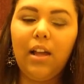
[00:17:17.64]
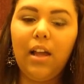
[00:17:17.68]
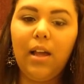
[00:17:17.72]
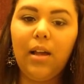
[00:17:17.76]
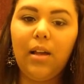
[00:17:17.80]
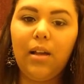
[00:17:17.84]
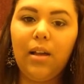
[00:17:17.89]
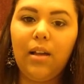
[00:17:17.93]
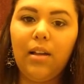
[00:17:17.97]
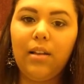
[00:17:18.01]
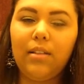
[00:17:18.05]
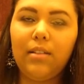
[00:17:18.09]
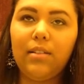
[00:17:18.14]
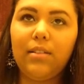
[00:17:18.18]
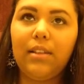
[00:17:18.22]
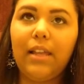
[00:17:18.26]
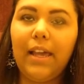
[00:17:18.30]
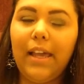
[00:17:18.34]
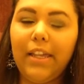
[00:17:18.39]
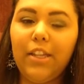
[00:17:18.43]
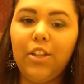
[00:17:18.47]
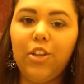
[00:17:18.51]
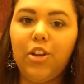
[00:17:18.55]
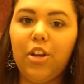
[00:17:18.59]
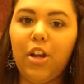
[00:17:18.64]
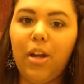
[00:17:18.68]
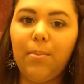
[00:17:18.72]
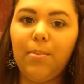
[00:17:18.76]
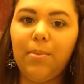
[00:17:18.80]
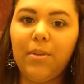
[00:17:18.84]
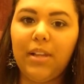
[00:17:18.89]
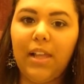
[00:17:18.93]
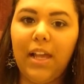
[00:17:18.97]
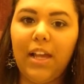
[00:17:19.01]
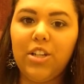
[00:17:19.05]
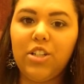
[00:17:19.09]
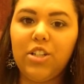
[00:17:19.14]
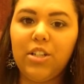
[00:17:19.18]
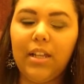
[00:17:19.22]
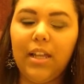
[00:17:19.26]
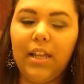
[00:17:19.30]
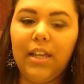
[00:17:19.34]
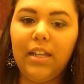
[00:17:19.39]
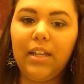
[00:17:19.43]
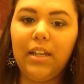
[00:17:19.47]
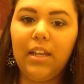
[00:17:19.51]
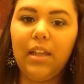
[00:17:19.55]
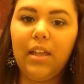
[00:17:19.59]
to line your upper lash
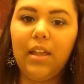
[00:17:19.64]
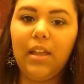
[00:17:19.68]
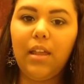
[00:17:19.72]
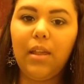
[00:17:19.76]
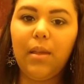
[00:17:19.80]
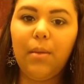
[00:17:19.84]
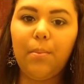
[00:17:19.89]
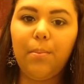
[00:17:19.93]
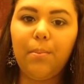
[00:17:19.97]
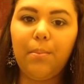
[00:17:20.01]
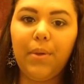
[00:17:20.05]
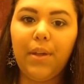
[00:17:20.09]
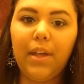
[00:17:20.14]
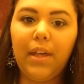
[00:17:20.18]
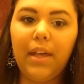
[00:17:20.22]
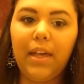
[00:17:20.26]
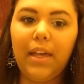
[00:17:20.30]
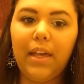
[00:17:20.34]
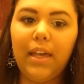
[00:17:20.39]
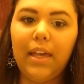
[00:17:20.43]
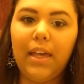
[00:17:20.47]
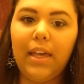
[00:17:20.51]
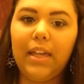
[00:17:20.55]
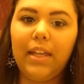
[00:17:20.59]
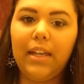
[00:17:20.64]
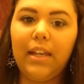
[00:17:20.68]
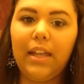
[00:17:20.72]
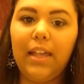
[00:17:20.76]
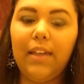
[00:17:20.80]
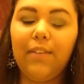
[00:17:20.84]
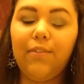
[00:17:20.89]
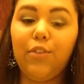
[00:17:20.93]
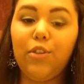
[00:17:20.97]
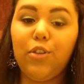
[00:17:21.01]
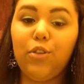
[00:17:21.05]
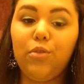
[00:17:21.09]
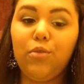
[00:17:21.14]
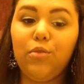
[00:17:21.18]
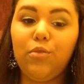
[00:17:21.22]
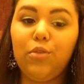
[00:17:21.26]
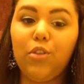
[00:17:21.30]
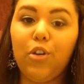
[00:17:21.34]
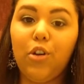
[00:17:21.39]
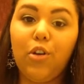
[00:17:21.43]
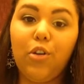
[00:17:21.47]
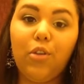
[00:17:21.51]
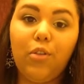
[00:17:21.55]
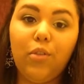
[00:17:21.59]
line, but if you
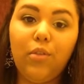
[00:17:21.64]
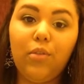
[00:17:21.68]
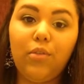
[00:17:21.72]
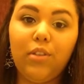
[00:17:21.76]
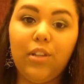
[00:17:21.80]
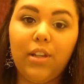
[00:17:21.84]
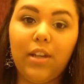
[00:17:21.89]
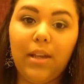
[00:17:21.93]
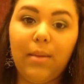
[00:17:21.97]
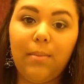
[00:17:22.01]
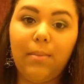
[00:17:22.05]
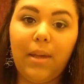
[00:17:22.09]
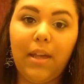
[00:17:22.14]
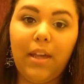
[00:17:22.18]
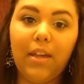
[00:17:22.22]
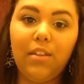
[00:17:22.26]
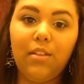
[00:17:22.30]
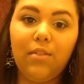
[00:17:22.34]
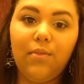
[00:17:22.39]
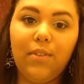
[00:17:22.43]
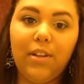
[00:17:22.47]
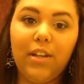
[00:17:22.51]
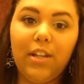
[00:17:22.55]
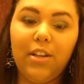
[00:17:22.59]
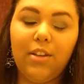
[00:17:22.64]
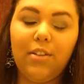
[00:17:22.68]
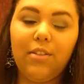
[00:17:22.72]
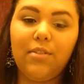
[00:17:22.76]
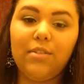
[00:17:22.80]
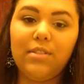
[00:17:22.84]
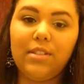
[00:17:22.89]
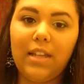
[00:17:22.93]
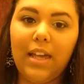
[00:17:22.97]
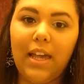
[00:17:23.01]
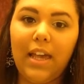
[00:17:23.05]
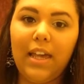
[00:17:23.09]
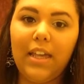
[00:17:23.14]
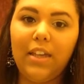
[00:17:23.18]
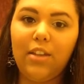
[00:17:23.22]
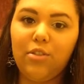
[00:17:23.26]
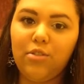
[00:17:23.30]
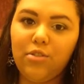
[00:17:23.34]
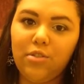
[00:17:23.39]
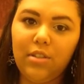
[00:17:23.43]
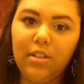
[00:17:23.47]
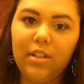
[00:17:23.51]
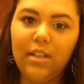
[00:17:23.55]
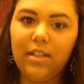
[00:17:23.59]
go look at my other videos, I
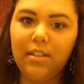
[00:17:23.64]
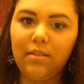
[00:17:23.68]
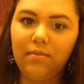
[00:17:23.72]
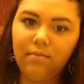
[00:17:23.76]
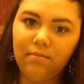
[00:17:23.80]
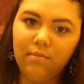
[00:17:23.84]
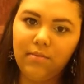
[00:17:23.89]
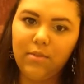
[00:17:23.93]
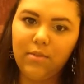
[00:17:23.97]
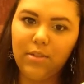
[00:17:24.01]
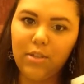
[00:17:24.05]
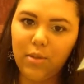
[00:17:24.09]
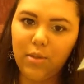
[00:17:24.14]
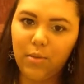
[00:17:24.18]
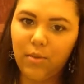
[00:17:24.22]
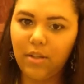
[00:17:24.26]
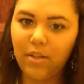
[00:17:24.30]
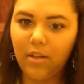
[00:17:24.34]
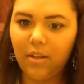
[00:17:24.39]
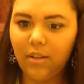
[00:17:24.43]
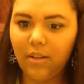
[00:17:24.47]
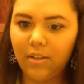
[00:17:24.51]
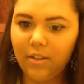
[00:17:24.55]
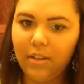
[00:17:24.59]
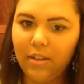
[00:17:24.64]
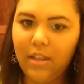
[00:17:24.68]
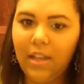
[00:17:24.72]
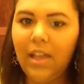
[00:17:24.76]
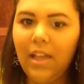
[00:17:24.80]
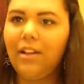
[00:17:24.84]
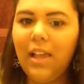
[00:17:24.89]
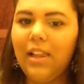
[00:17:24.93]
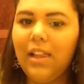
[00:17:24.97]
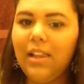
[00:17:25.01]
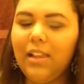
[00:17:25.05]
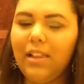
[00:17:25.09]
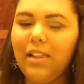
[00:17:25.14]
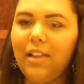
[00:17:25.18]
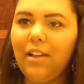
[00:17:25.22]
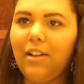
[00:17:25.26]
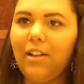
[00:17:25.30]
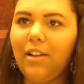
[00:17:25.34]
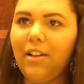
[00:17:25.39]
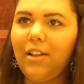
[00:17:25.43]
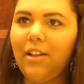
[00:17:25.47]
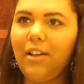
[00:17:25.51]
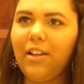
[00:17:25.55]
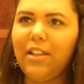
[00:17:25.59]
usually do it
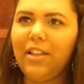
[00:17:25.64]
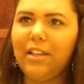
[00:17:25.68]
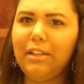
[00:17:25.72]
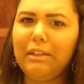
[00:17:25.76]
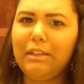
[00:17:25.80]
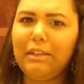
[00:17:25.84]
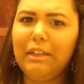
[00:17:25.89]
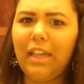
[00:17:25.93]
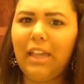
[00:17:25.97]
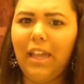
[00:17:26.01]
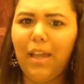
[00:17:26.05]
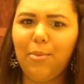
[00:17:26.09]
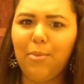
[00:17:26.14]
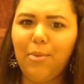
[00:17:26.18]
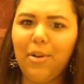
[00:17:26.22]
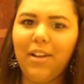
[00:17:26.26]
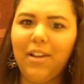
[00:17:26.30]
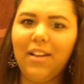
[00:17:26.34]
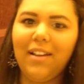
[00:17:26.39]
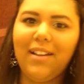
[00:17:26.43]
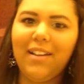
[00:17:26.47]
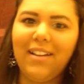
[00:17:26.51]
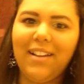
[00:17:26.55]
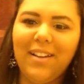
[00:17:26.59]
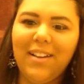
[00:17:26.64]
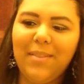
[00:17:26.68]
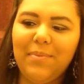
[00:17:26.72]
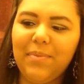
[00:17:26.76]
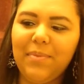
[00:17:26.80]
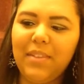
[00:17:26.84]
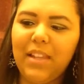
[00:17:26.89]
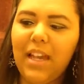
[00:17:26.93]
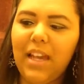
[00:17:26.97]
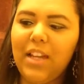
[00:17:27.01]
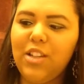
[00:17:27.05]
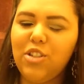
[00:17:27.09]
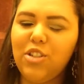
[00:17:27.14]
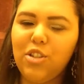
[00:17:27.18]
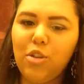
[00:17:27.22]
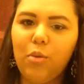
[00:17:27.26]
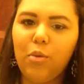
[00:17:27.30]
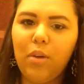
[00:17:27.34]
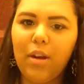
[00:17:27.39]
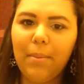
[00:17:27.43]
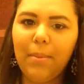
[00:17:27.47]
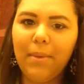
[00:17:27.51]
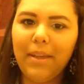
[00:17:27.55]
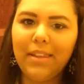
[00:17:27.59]
on camera. I just don't
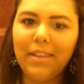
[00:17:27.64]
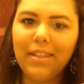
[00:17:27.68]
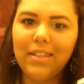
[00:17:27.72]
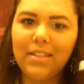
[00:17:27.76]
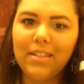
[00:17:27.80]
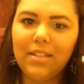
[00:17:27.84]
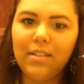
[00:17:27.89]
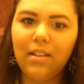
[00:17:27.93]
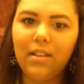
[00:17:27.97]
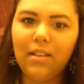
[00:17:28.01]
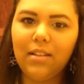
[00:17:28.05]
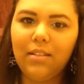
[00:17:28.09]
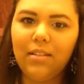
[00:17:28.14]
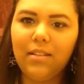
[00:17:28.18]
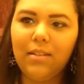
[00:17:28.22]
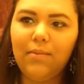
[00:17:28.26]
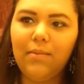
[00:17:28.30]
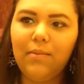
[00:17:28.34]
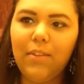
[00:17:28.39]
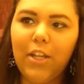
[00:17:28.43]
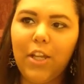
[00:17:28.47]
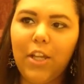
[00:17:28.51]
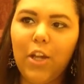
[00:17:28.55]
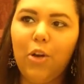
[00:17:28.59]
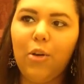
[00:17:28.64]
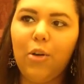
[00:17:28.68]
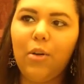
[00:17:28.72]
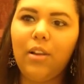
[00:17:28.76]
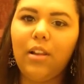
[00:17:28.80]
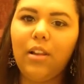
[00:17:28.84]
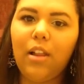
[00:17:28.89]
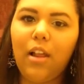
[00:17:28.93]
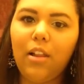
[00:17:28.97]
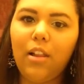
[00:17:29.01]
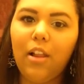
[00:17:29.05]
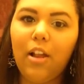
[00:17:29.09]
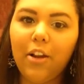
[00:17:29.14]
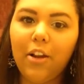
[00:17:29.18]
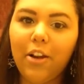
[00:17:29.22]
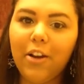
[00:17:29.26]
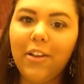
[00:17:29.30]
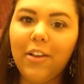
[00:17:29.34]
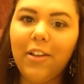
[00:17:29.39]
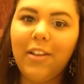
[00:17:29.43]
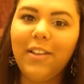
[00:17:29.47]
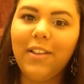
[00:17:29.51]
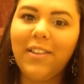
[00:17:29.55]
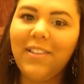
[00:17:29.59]
want to make this video a lot
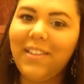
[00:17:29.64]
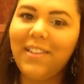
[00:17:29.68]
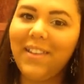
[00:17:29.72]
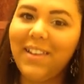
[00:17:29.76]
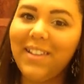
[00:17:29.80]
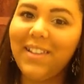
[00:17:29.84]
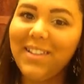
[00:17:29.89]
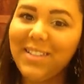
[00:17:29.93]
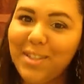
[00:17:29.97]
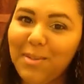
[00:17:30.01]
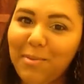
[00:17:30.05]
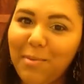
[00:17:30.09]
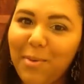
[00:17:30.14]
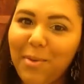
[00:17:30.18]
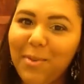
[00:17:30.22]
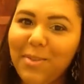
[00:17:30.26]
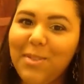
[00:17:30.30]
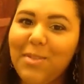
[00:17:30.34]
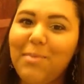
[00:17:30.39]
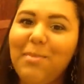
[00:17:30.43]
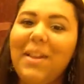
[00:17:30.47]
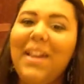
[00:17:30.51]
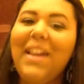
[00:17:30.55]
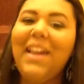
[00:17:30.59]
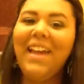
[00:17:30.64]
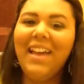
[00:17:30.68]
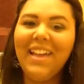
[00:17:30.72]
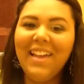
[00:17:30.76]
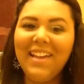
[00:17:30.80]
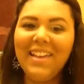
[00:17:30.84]
longer than it's supposed to be.